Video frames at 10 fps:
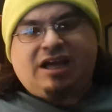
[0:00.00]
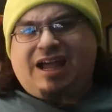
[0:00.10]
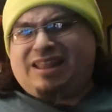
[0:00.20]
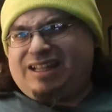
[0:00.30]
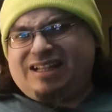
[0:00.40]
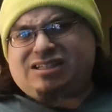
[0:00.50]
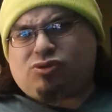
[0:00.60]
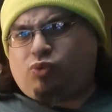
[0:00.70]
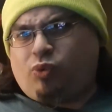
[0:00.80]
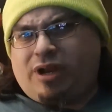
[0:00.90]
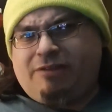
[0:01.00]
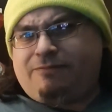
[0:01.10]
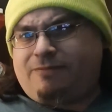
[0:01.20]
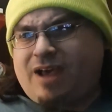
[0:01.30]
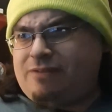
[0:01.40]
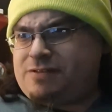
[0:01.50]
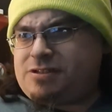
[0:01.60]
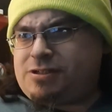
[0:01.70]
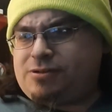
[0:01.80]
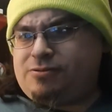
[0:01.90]
I think that's a 25
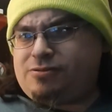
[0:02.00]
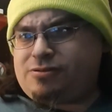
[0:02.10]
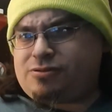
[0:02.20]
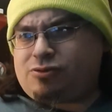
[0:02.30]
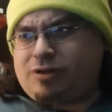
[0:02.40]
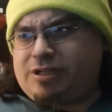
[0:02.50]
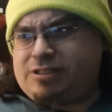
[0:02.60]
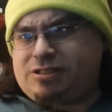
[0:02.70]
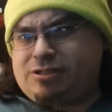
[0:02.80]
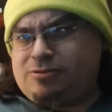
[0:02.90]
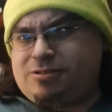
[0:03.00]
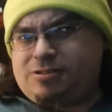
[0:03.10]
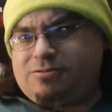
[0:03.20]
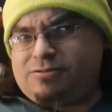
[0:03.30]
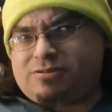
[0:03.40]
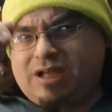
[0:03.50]
tooth, 22 tooth.